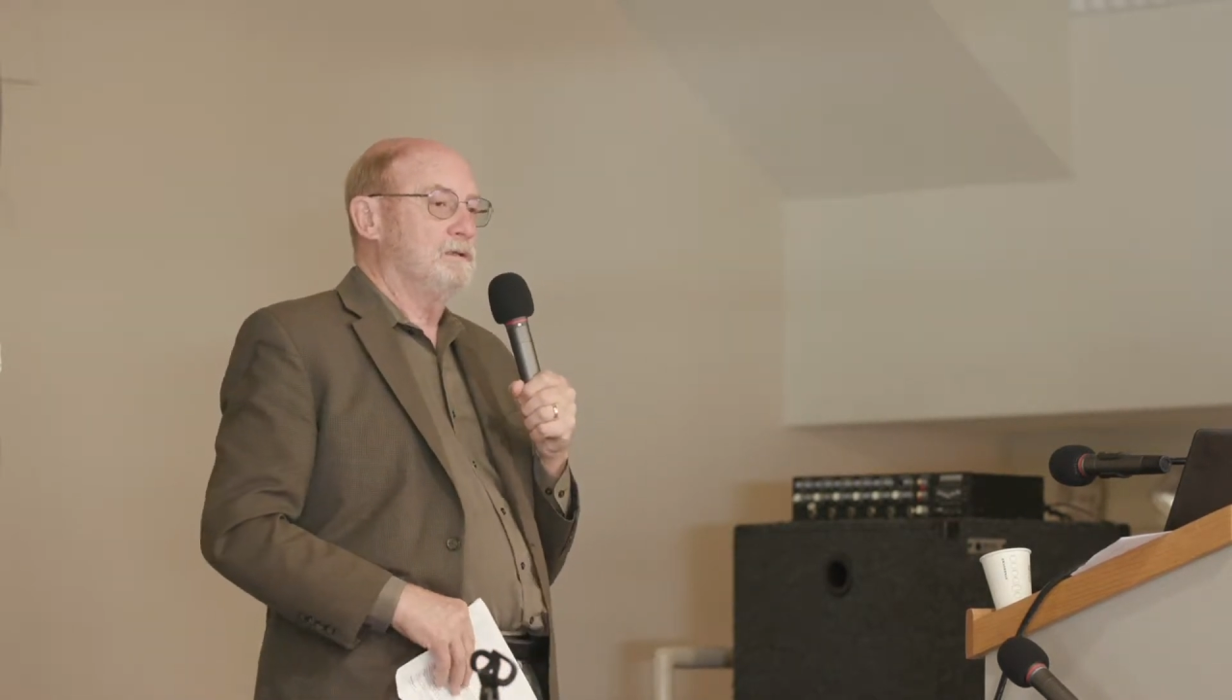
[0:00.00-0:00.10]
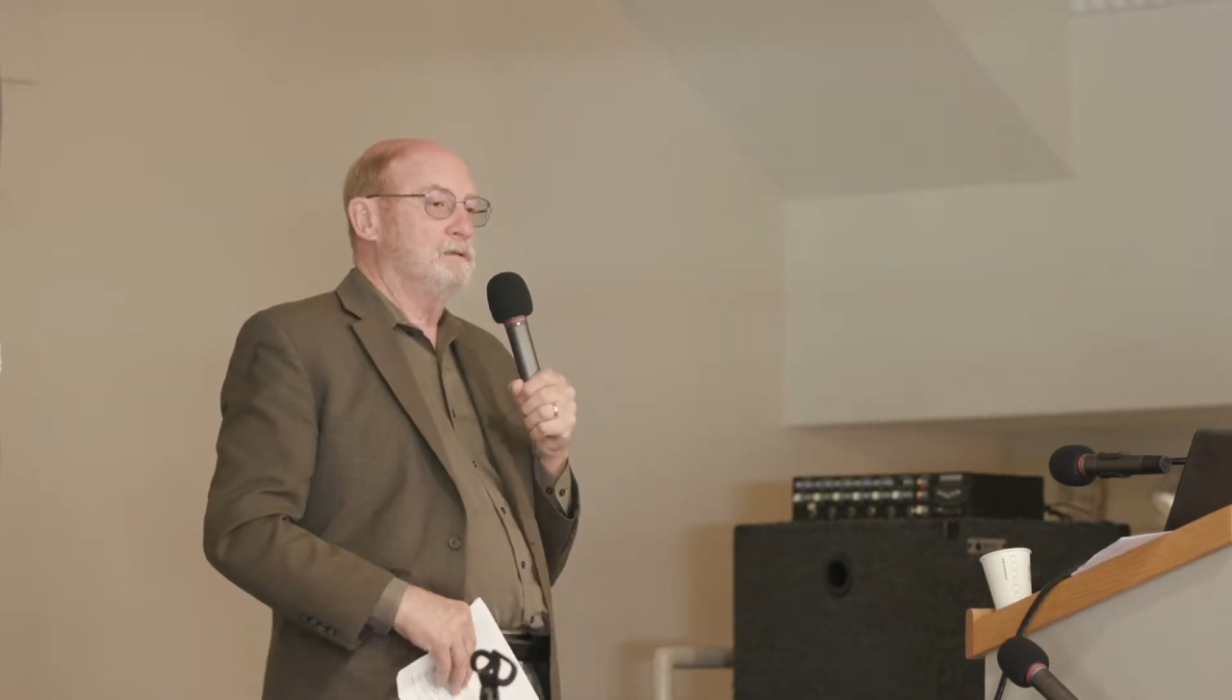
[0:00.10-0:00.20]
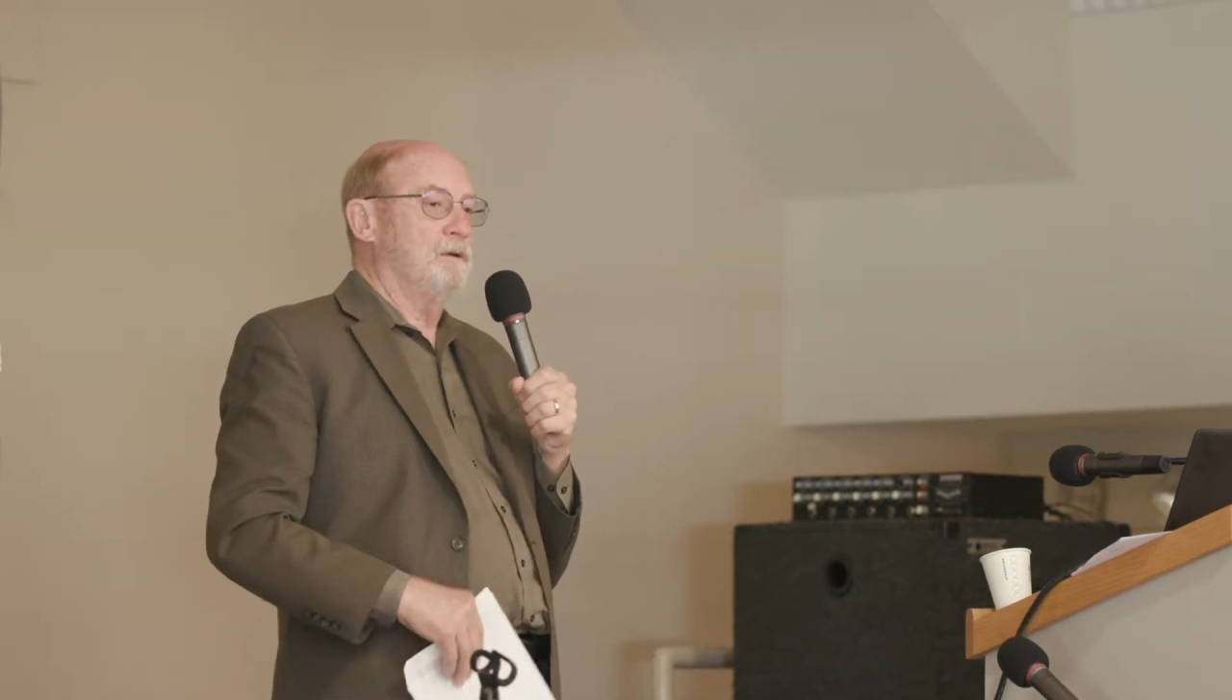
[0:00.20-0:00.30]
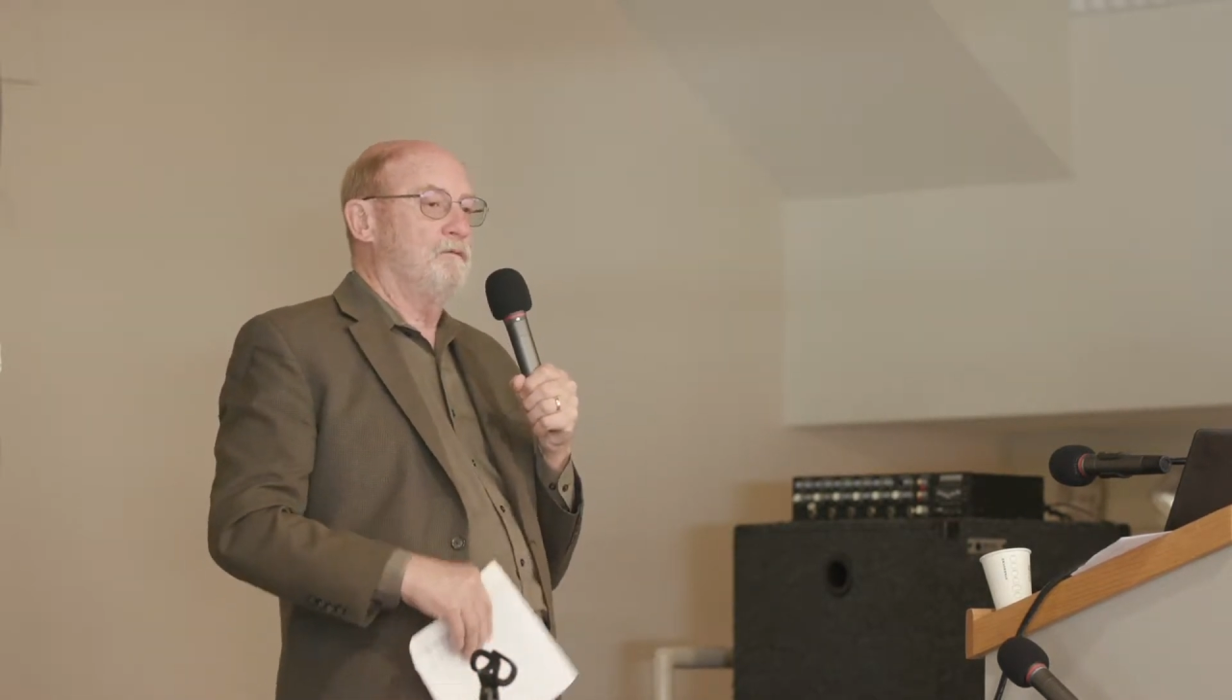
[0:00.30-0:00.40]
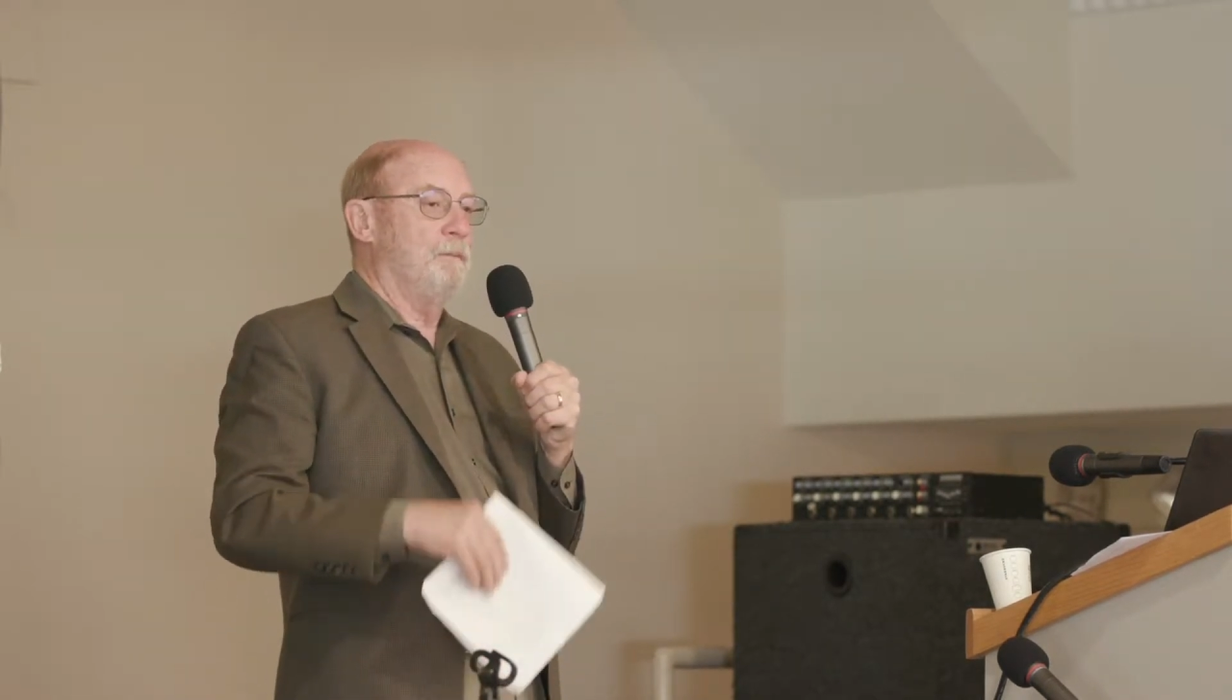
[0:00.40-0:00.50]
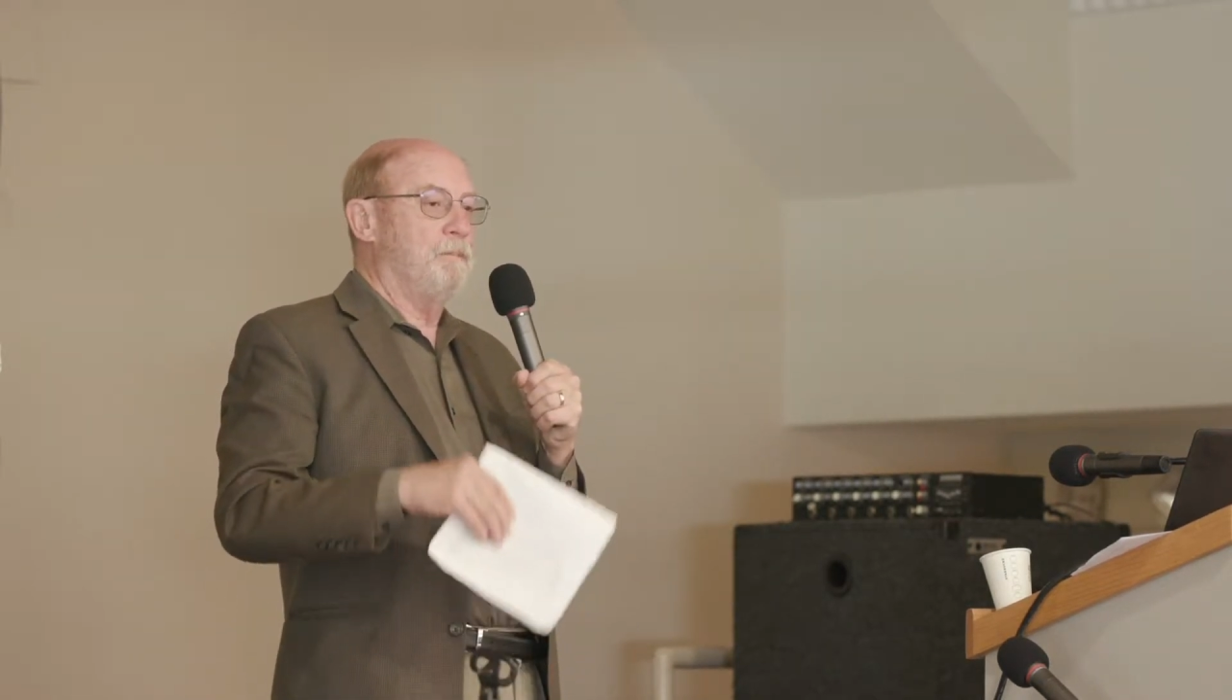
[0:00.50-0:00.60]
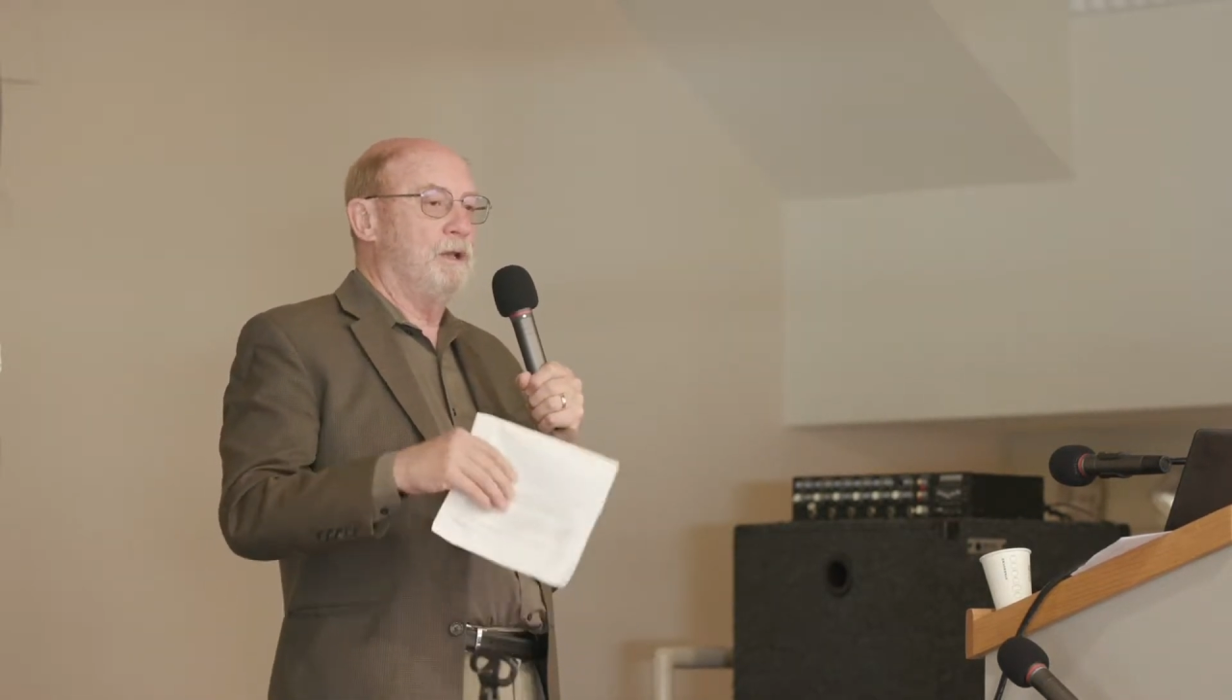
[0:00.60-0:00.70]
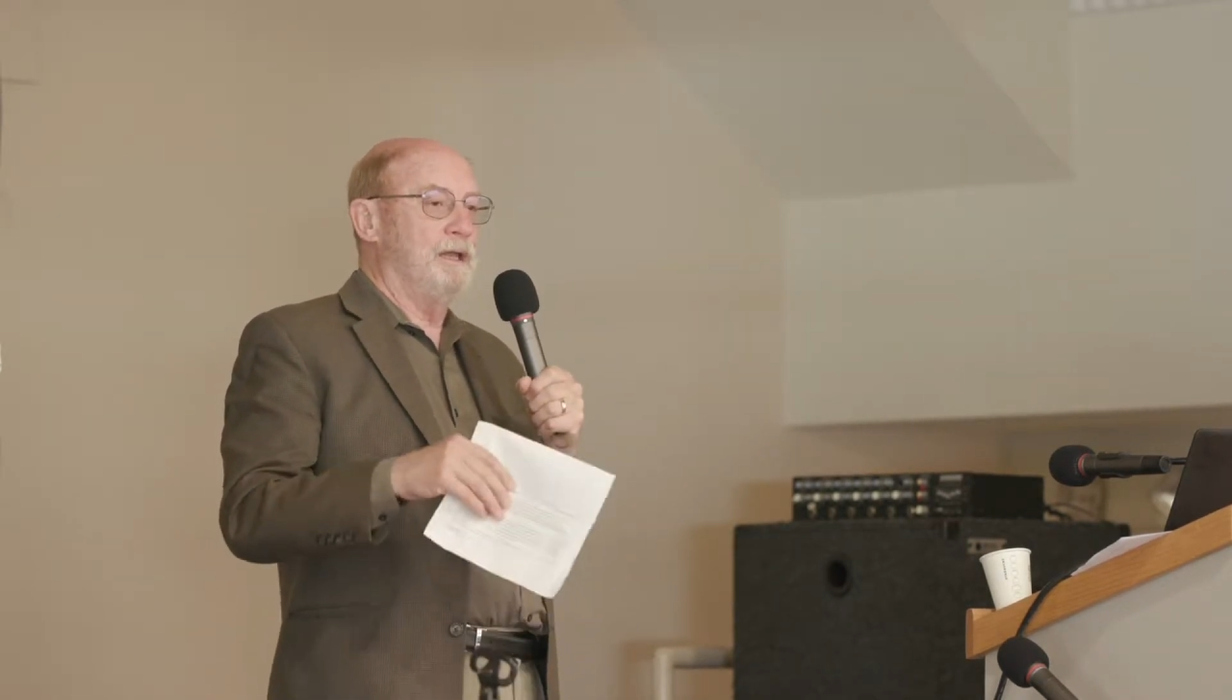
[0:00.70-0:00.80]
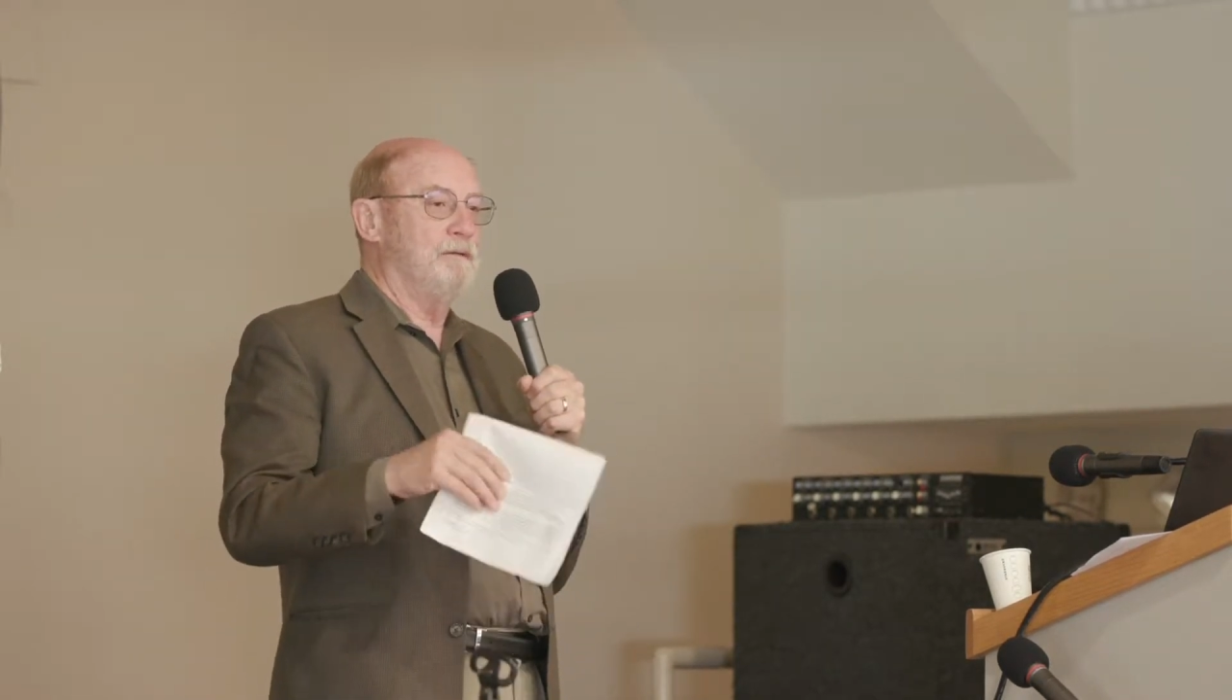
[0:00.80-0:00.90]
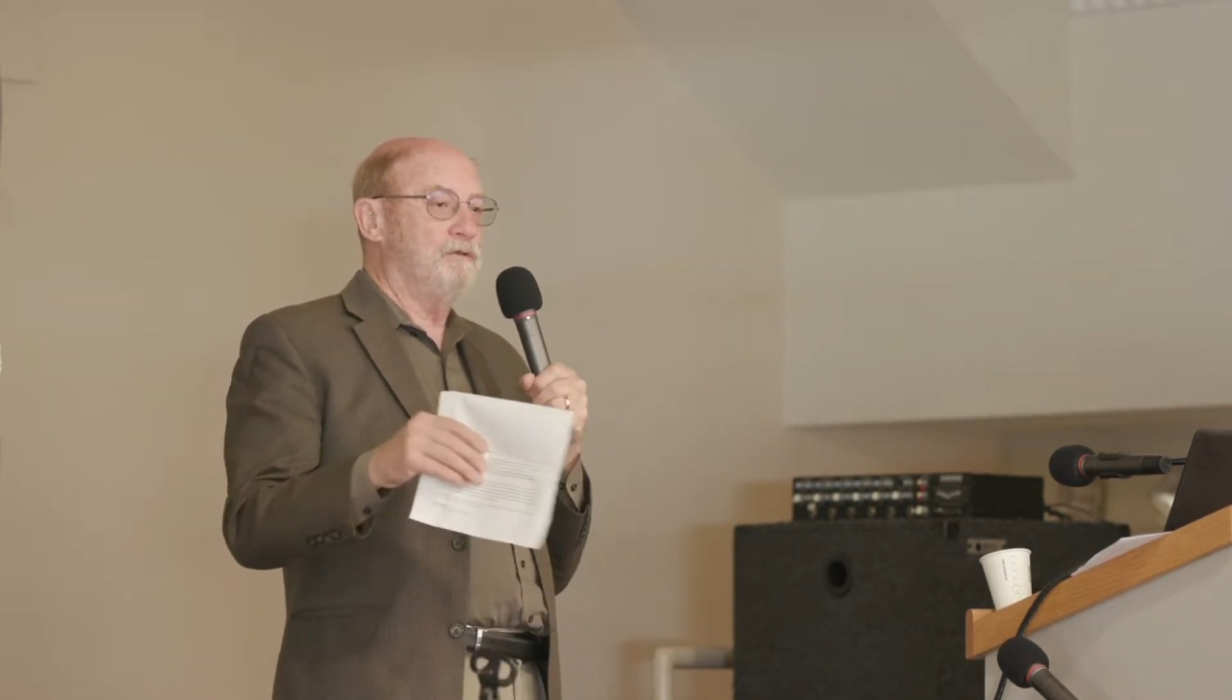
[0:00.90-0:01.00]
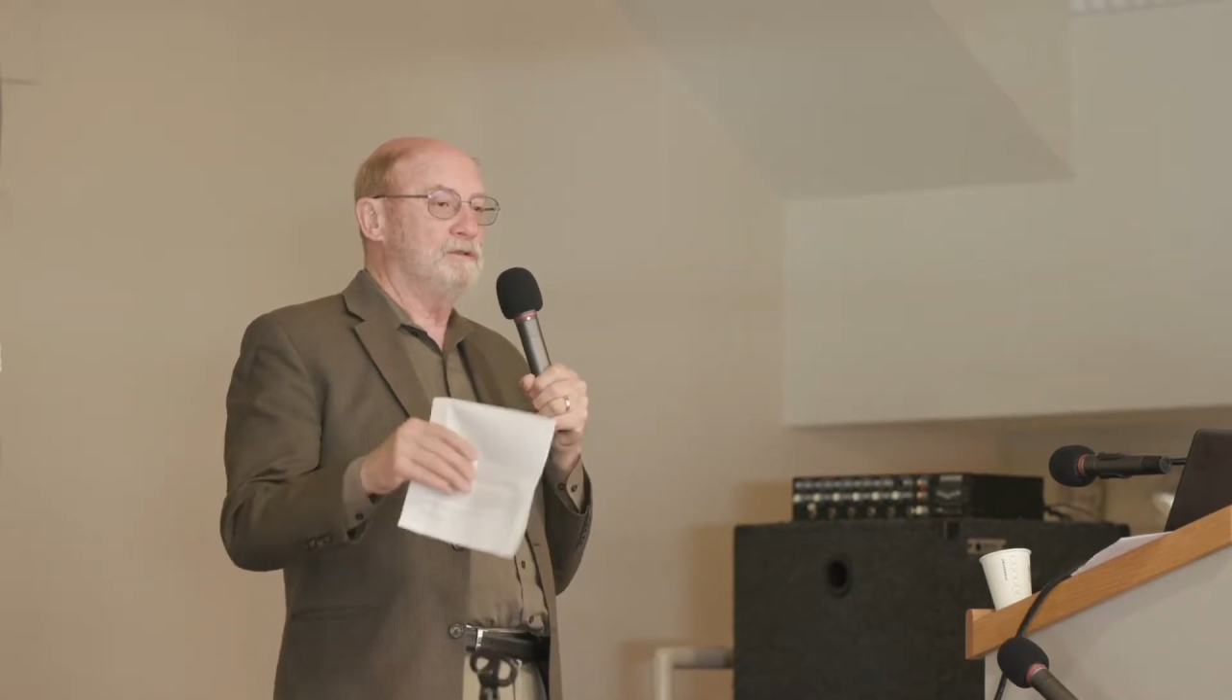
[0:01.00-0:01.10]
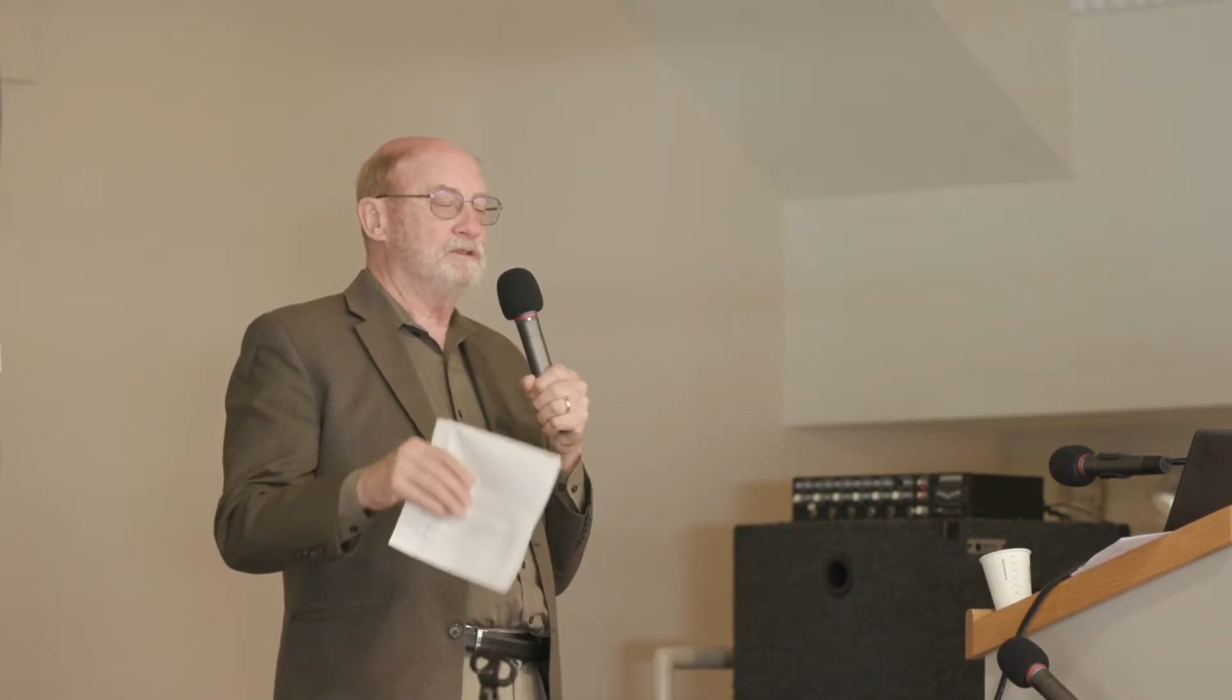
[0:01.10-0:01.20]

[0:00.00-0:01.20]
to sort of the plan for